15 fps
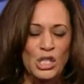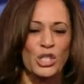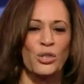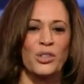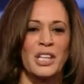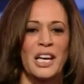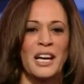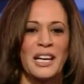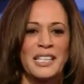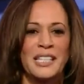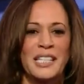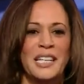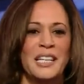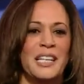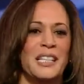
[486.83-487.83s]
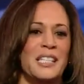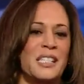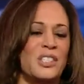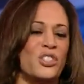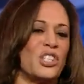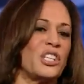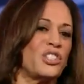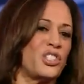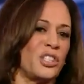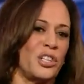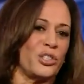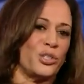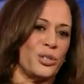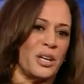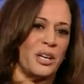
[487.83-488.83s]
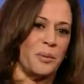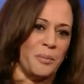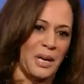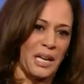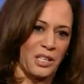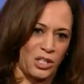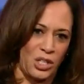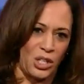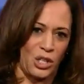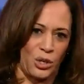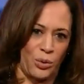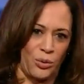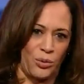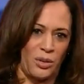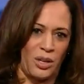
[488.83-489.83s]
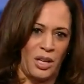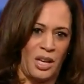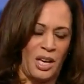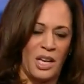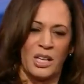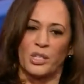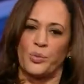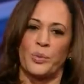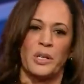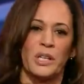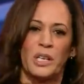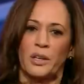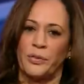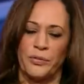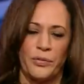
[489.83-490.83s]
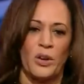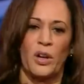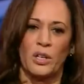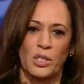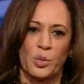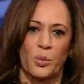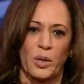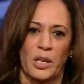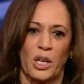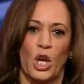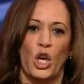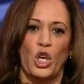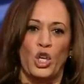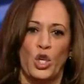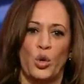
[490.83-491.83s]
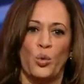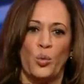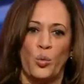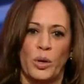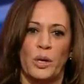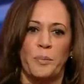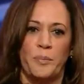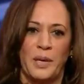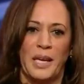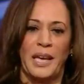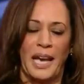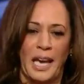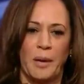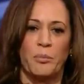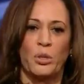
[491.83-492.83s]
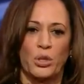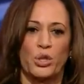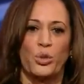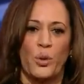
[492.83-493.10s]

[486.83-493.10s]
So the idea and the suggestion they're trying to make to you is really a false one. You will be able